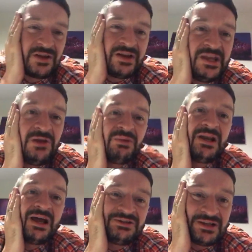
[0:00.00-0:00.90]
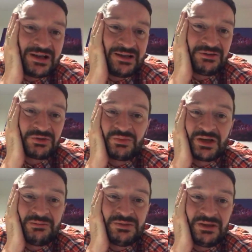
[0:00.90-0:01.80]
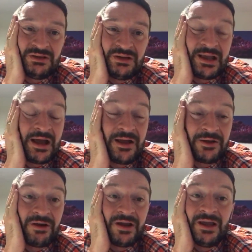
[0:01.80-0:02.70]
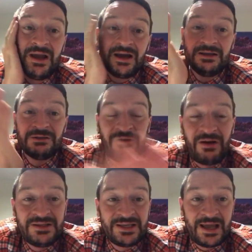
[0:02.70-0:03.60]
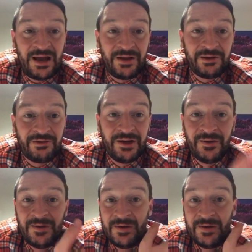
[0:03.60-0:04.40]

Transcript: it's only human nature that sometimes you get angry, and it's fine to get angry.